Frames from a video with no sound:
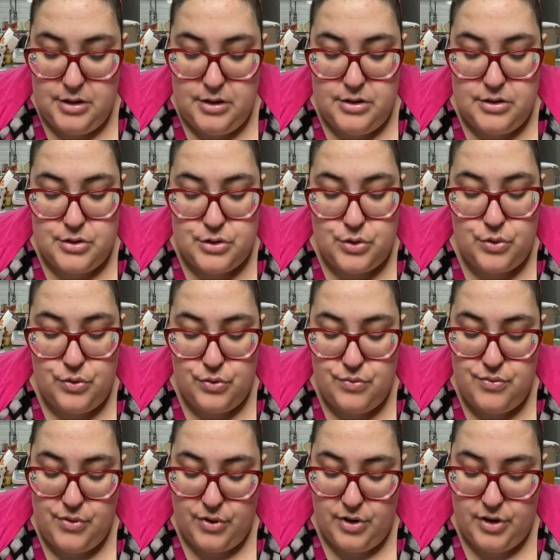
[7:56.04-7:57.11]
So
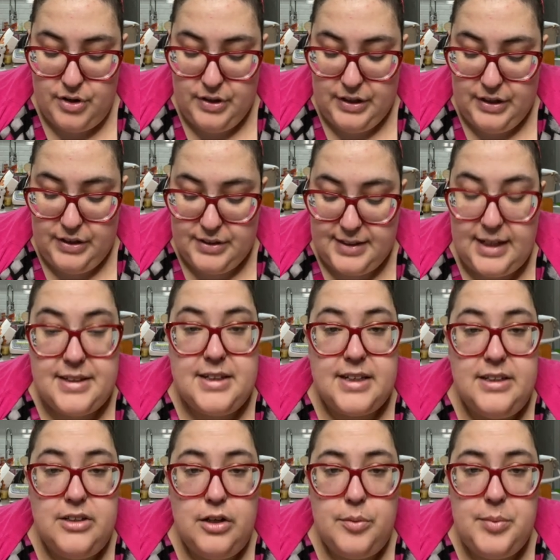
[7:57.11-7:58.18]
for
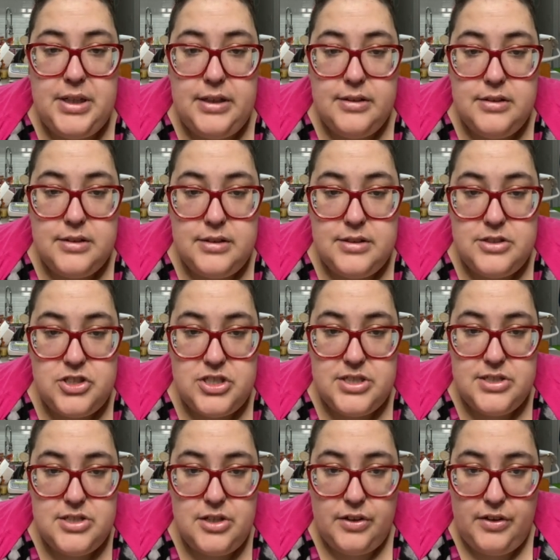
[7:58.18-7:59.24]
Catherine Lemay, she
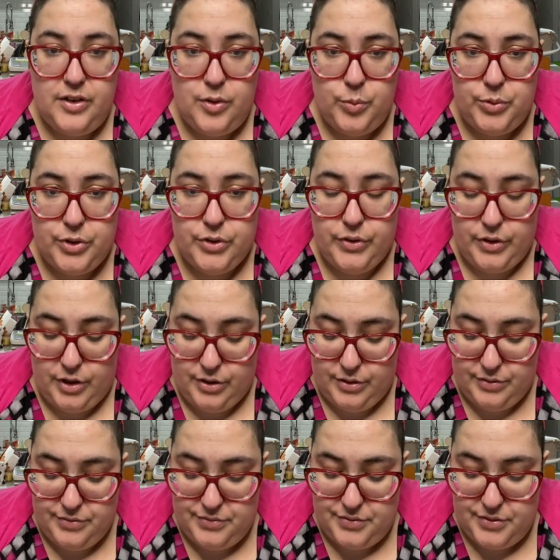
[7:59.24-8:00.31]
is the owner of